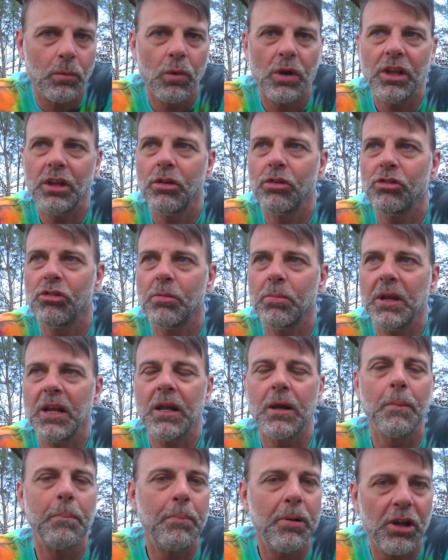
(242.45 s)
What used to be
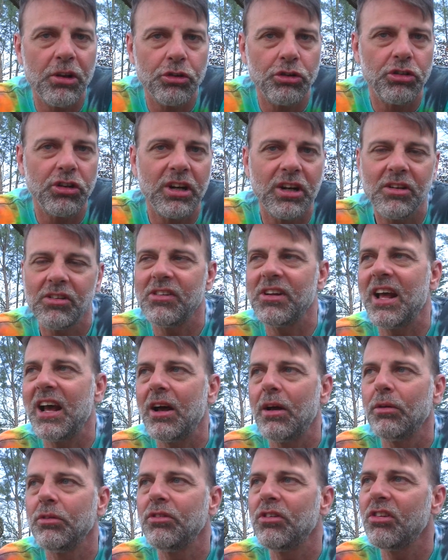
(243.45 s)
compulsion is
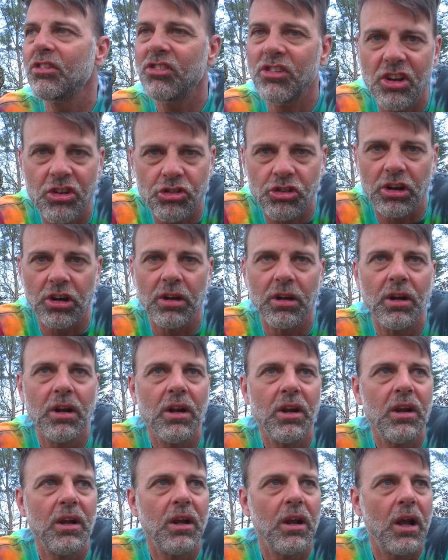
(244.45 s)
now decision.
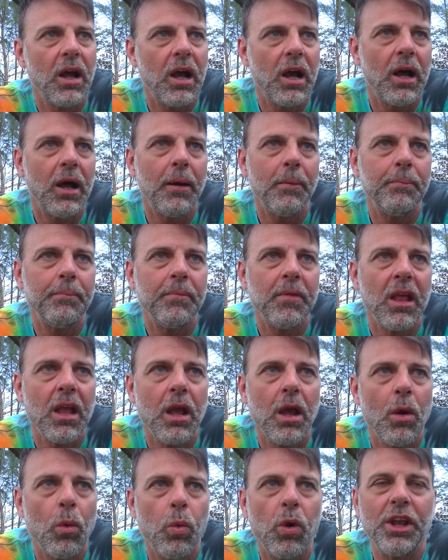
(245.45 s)

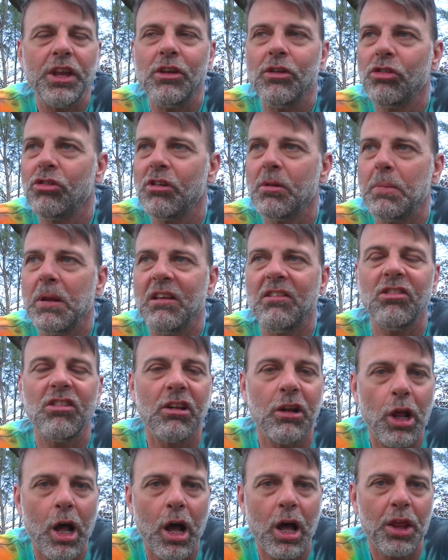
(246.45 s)
What used to be
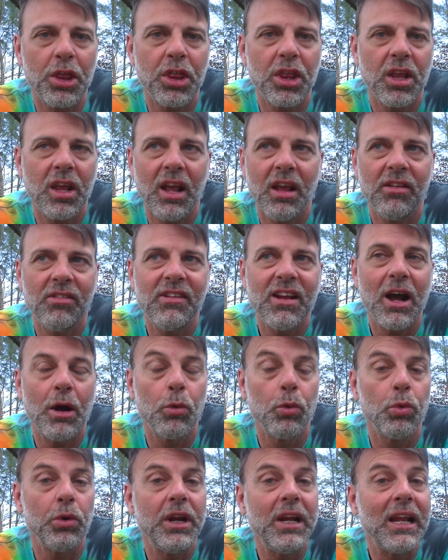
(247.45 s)
sloth is now
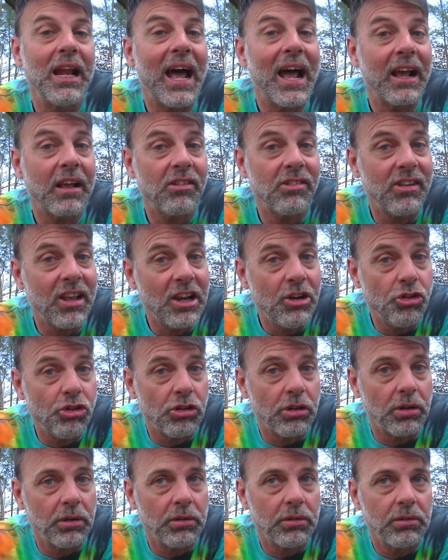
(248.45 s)
relaxation.